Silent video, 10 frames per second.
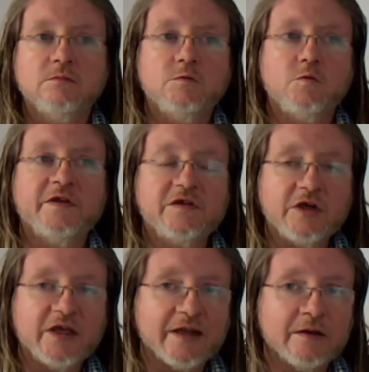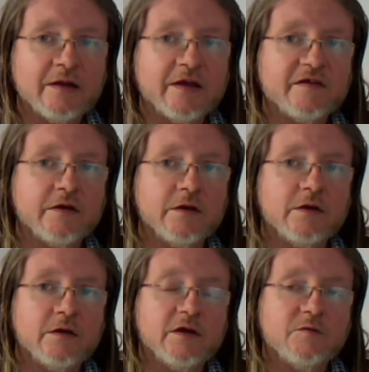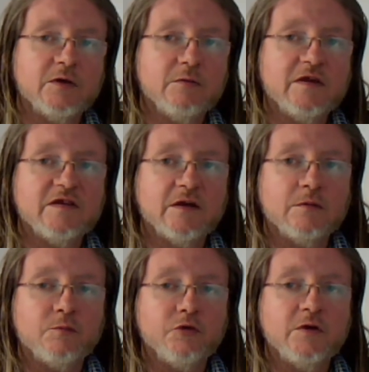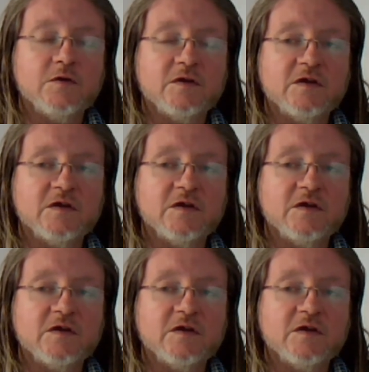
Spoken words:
once again, as we said in previous